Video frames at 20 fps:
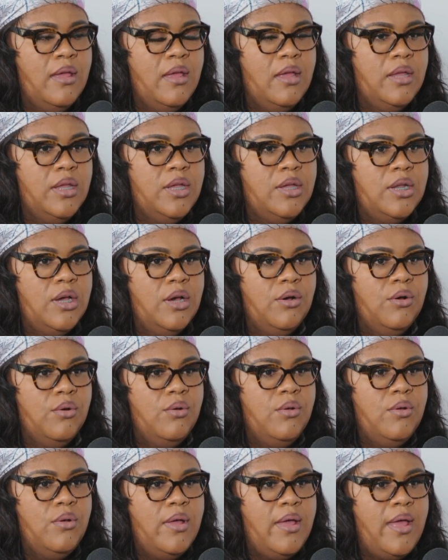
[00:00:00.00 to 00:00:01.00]

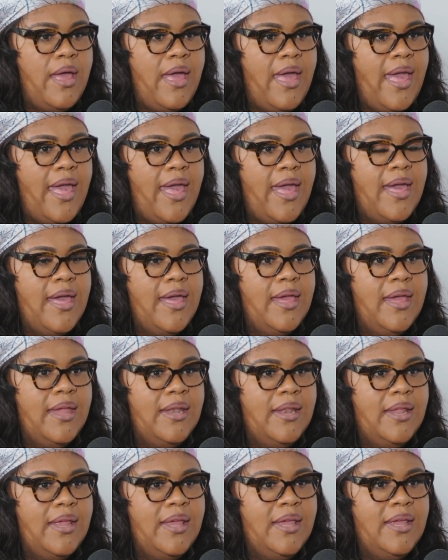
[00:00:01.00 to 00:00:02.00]

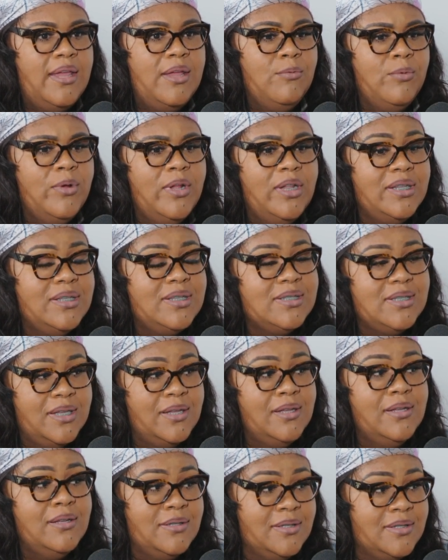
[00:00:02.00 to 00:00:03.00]
and it really
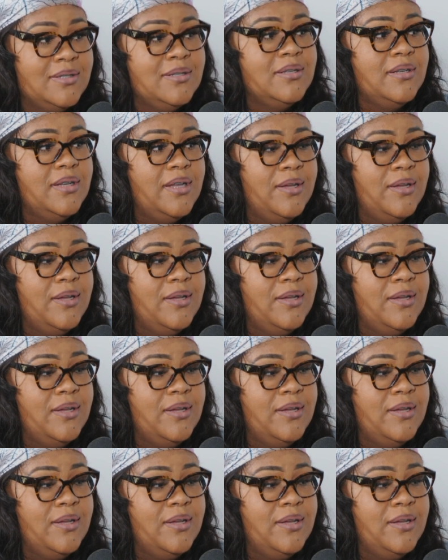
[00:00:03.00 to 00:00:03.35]
sucks.